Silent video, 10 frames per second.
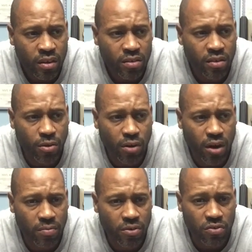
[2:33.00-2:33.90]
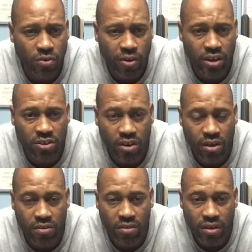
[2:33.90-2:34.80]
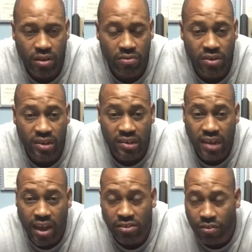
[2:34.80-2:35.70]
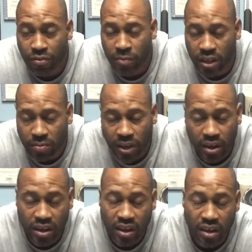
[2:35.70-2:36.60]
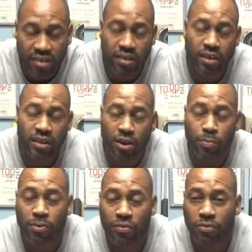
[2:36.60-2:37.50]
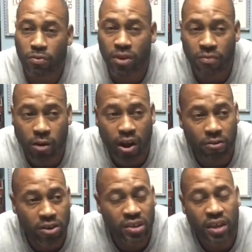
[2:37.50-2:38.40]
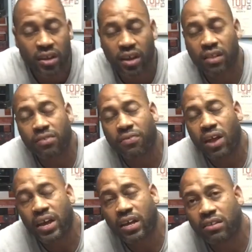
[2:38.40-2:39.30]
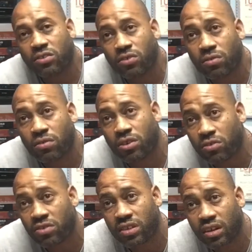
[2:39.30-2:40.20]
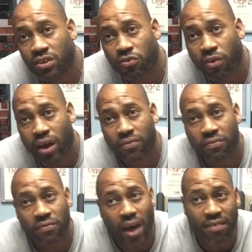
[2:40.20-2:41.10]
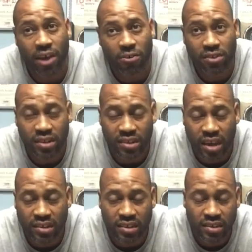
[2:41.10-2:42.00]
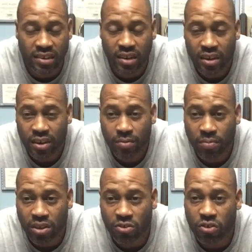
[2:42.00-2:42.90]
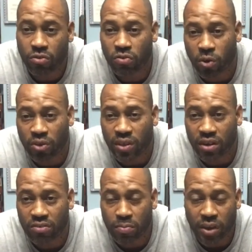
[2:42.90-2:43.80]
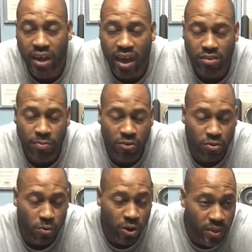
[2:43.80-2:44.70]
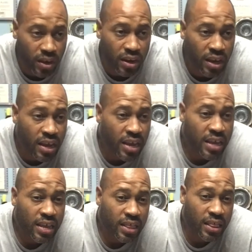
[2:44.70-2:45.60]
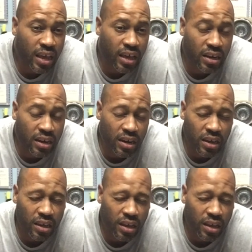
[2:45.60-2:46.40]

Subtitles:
So it was a great show. It was a disaster for me at the beginning. I got stuck in the airport for 24 hours. Then I had to fly into Houston and drive 5 hours to Texas. But the show was worth it. It was a big hassle, but it was worth it. Then